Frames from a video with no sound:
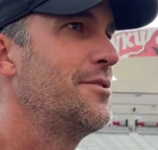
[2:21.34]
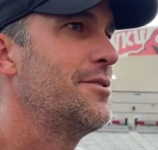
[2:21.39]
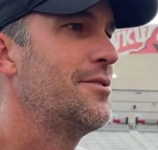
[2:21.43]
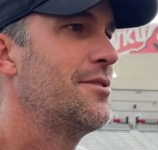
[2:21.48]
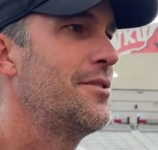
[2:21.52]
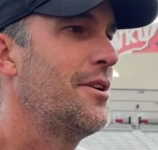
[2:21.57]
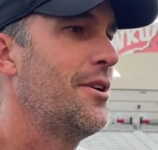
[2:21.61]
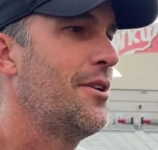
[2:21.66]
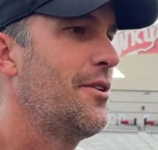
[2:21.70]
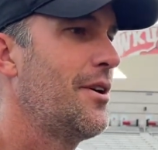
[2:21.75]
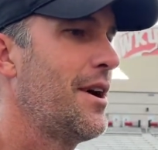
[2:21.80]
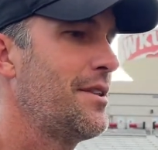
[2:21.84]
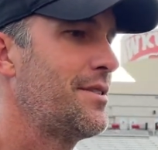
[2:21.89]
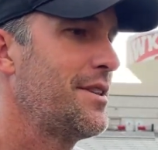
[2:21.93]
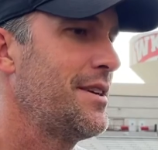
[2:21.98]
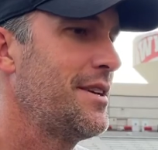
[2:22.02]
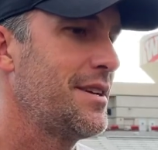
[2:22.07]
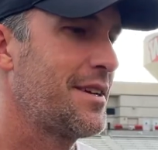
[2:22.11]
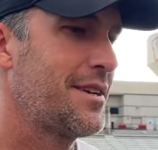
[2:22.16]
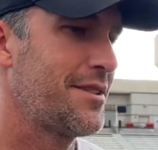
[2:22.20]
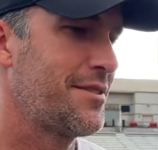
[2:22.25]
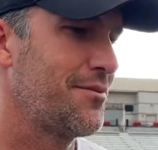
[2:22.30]
You know, I
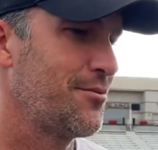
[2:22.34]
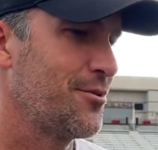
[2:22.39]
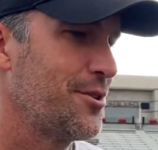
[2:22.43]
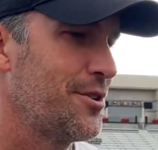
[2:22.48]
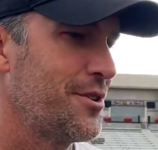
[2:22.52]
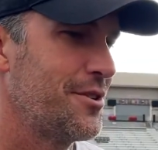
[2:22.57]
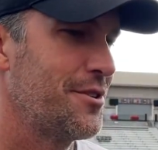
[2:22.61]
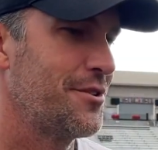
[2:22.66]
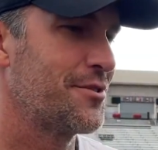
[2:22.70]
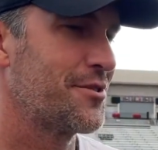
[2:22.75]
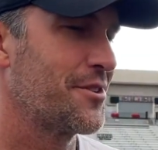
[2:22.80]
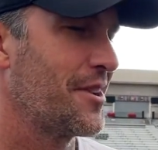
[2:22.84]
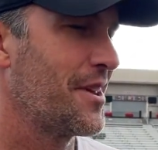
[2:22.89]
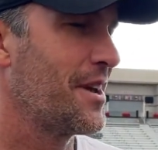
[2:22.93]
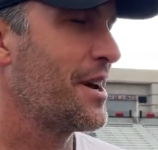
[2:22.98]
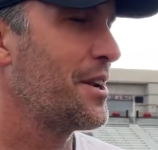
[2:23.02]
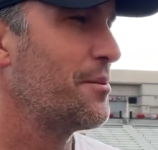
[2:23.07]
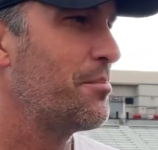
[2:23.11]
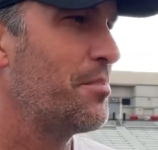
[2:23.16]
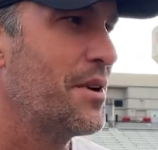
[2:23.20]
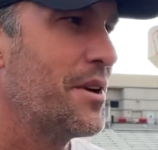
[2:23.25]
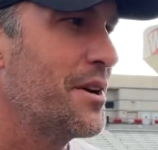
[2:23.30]
think really there's a
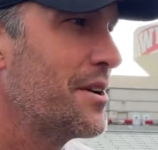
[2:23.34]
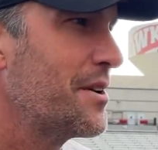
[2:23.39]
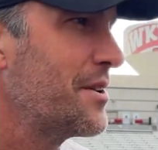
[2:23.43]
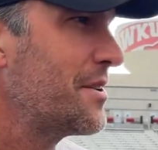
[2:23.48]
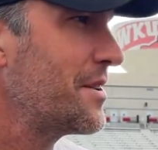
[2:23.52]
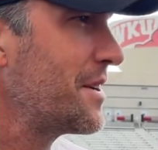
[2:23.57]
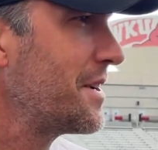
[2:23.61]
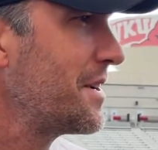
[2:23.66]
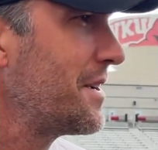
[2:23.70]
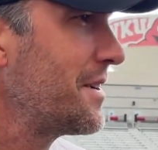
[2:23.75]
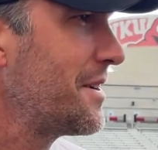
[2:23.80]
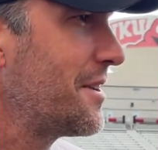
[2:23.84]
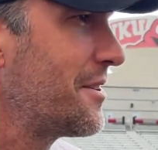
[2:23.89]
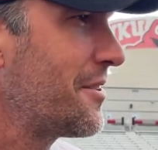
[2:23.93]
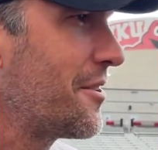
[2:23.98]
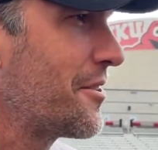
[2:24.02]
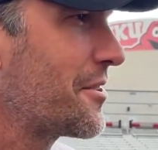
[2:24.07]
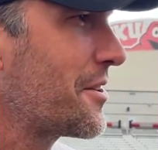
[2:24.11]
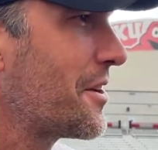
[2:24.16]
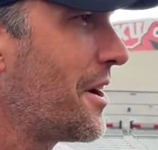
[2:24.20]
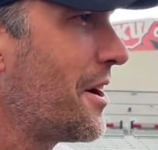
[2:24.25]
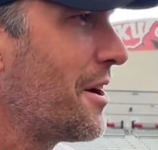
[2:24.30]
lot of parity in
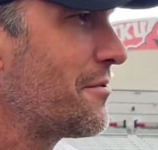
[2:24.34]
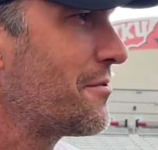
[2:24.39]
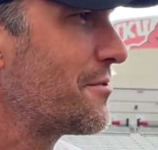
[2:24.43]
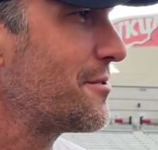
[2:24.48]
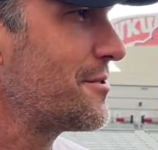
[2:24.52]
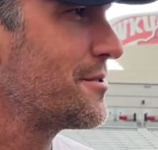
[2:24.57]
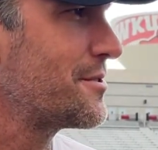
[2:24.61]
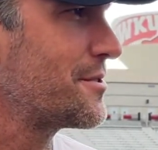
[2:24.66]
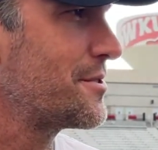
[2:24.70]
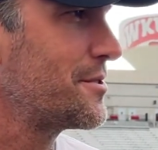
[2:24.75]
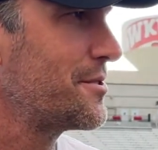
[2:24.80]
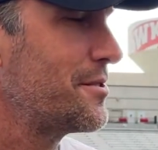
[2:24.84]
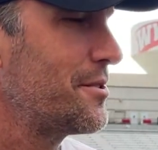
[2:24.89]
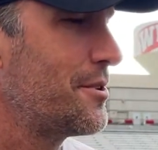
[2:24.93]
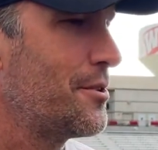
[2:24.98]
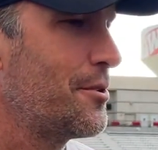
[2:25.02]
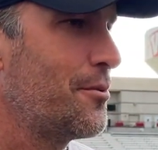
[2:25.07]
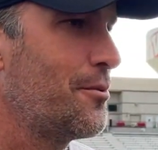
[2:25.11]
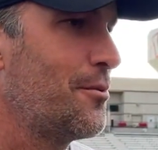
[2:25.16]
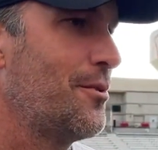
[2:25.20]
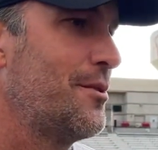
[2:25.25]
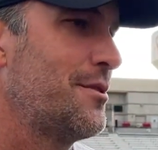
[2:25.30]
our conference. You
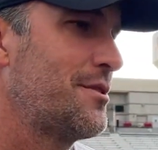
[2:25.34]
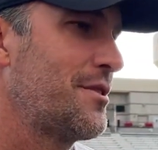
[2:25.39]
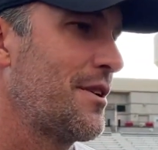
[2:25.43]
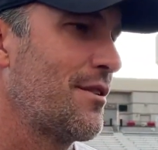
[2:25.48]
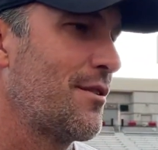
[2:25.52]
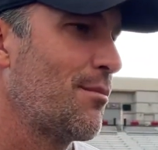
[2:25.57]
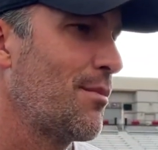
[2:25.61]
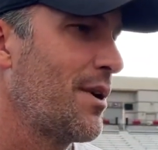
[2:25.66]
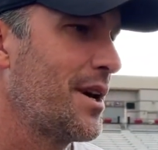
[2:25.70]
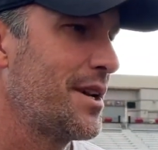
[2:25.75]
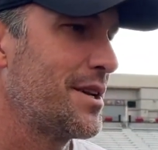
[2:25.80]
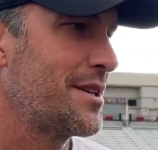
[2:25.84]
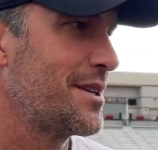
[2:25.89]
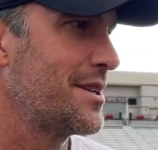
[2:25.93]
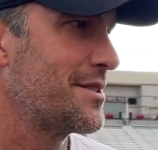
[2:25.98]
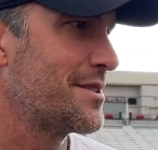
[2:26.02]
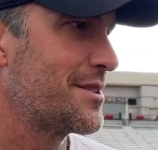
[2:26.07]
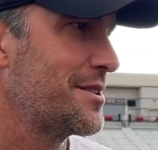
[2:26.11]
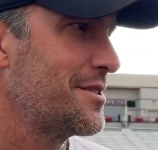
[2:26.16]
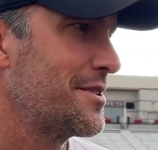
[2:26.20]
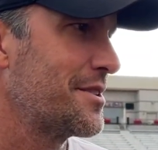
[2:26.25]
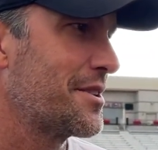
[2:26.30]
know, once everybody
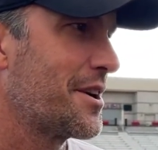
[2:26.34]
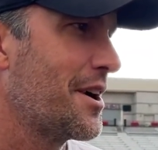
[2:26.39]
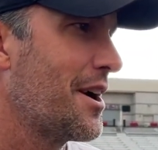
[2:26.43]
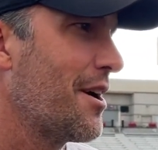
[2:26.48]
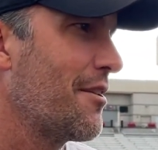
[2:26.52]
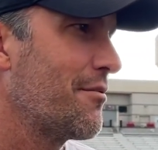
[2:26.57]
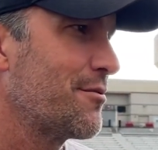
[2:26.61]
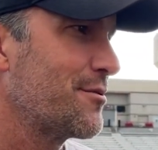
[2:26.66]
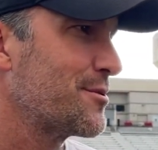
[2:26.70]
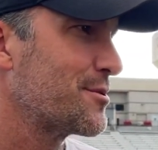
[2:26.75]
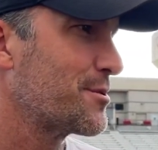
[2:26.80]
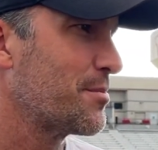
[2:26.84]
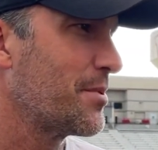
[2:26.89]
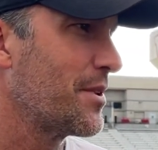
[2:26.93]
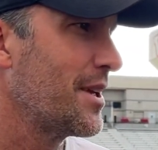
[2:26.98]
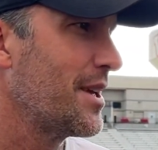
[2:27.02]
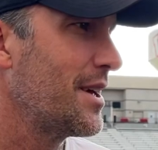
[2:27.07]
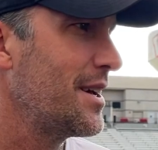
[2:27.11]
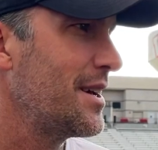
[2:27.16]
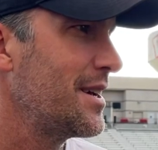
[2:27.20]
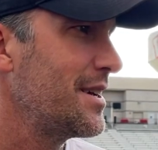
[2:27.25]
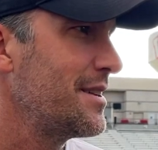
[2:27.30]
gets into conference
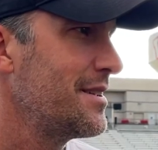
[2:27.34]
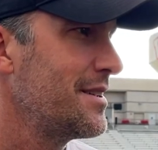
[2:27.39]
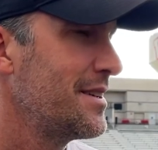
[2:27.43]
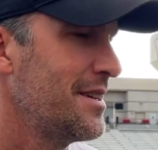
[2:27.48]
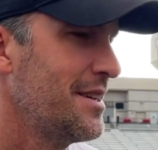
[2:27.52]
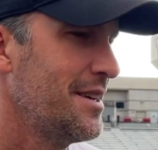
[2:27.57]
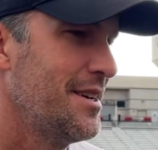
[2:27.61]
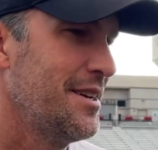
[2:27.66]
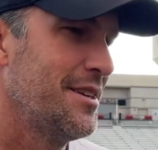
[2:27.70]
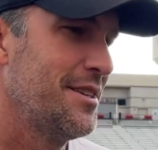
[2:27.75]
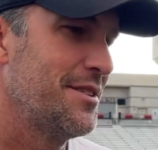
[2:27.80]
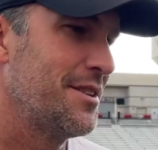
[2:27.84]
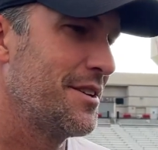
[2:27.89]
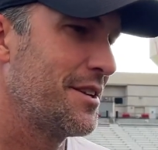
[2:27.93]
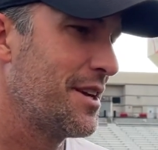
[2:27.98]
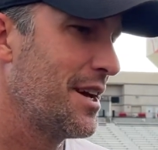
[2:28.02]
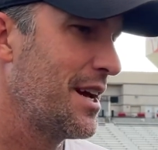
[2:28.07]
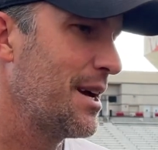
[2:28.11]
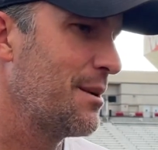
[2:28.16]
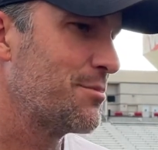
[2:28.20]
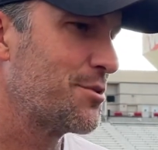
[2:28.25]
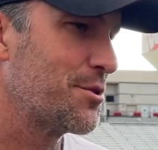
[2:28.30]
play, the
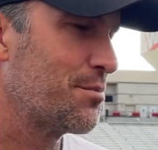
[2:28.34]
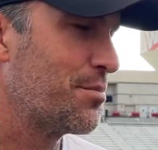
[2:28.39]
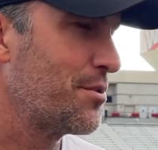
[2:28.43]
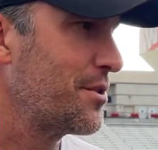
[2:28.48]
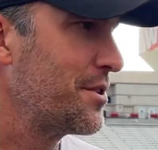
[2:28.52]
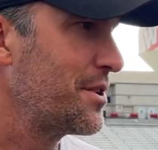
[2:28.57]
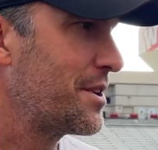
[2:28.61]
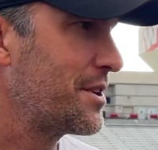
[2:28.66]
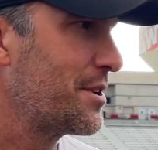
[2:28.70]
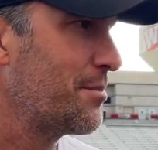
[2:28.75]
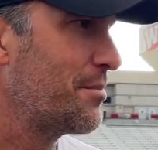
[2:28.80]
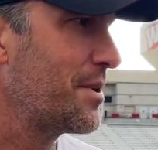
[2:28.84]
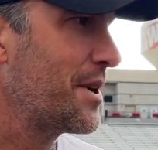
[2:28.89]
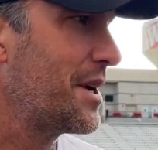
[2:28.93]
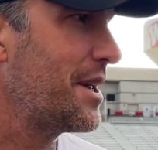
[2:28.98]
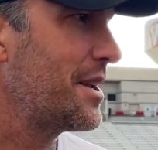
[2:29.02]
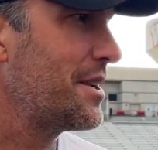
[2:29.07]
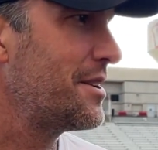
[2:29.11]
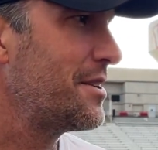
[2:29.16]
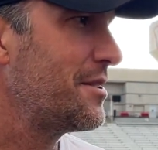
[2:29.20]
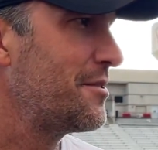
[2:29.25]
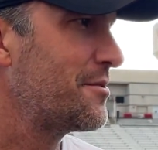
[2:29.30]
games are pretty
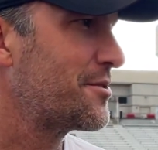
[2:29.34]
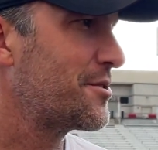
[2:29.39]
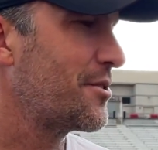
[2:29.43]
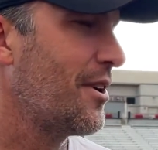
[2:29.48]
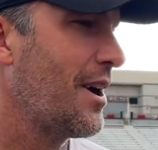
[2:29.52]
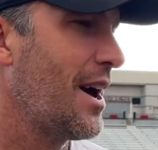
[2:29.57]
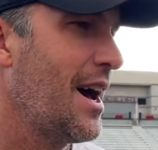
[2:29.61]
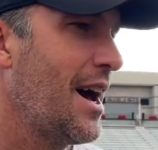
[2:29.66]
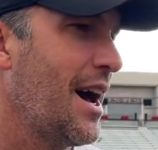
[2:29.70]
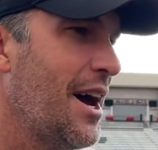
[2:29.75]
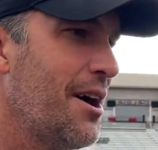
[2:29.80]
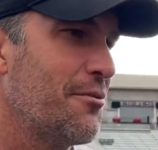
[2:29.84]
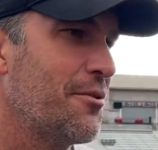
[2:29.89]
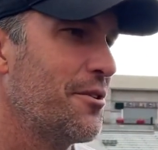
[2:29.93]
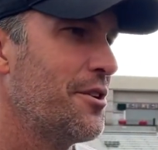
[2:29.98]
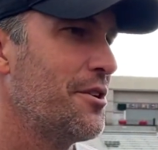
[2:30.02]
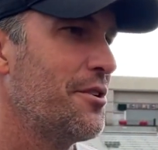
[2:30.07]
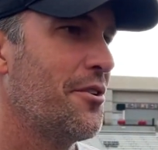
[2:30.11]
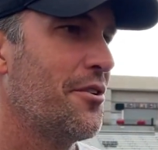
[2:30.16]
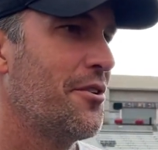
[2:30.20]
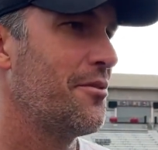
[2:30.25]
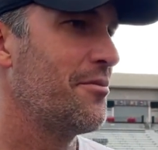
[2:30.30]
competitive, so I
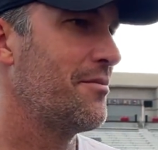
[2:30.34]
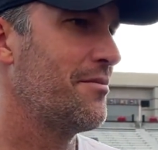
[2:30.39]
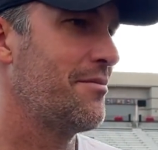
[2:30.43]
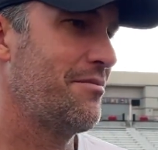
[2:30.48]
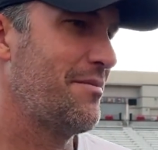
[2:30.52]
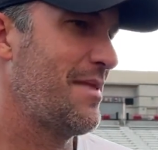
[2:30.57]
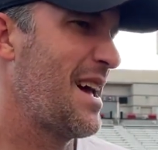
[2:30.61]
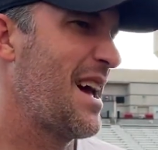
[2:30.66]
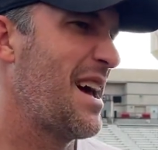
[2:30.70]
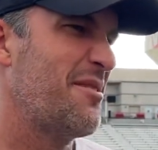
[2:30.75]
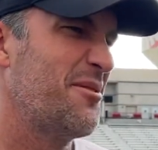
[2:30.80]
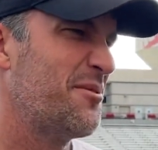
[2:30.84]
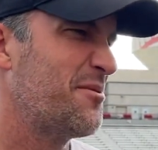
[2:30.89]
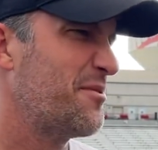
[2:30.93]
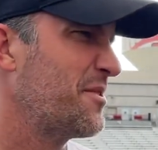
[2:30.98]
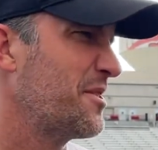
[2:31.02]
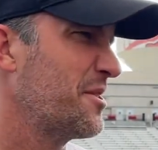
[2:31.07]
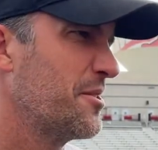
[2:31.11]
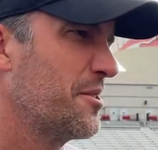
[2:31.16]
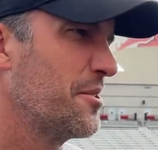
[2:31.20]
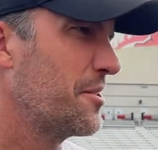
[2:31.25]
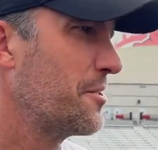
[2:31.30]
really don't have a
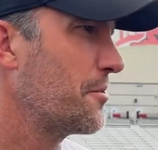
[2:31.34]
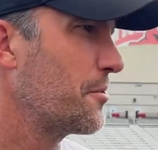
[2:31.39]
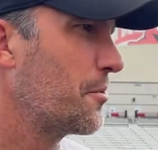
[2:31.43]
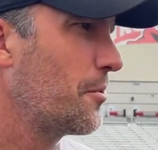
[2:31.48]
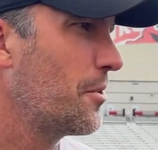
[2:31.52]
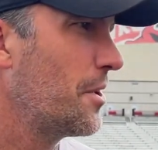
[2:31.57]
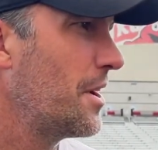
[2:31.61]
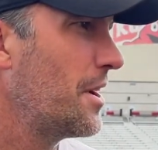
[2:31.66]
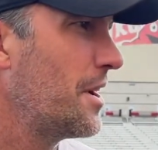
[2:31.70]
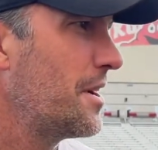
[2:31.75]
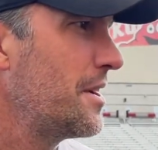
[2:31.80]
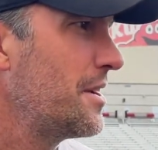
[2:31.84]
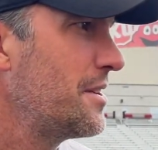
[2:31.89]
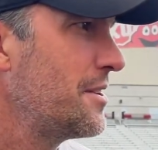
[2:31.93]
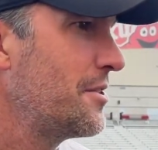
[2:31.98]
feel either way.